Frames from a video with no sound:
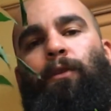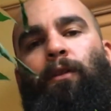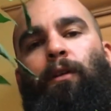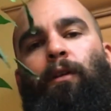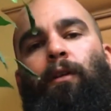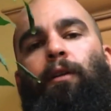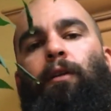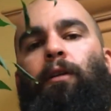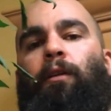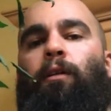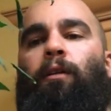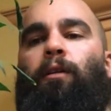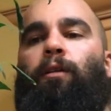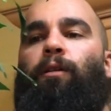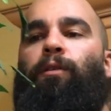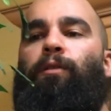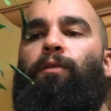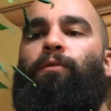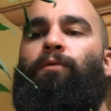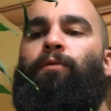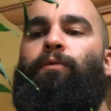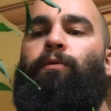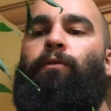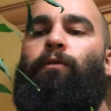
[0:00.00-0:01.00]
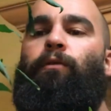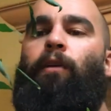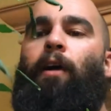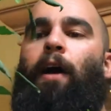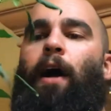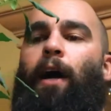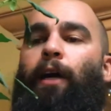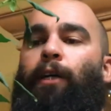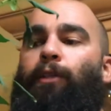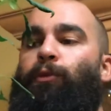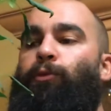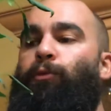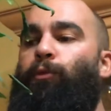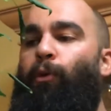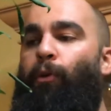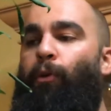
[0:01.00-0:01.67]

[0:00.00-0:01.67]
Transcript: of actual